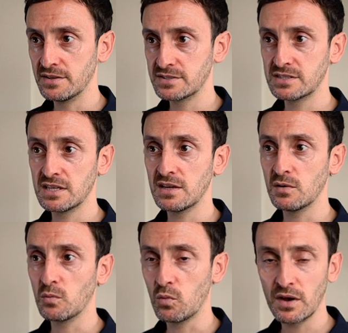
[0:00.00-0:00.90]
and
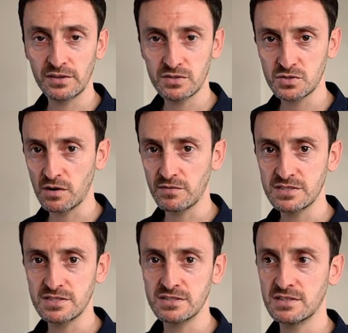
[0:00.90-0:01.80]
see what
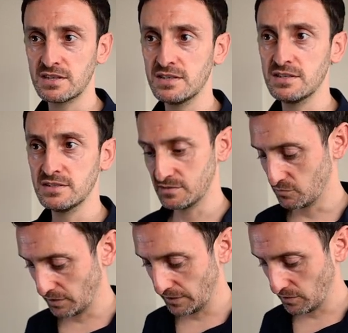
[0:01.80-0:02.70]
services is
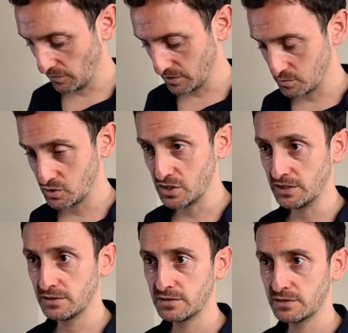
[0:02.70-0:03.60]
running on this machine.